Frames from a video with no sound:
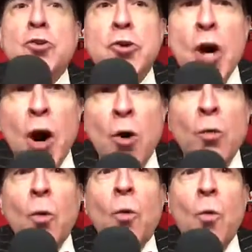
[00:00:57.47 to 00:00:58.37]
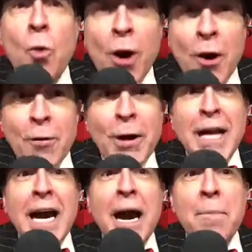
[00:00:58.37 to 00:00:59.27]
Don't
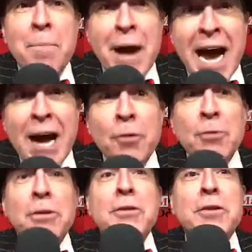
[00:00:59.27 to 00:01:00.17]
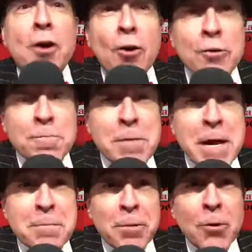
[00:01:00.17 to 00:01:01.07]
worry about those
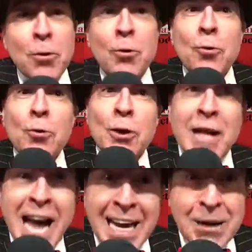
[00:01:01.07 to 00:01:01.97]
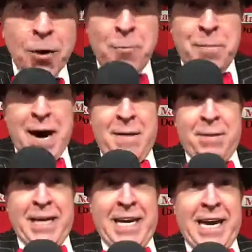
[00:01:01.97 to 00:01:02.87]
people who like
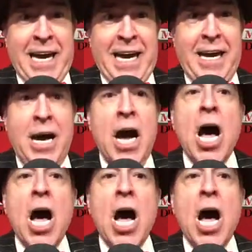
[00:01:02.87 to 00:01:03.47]
Obamacare.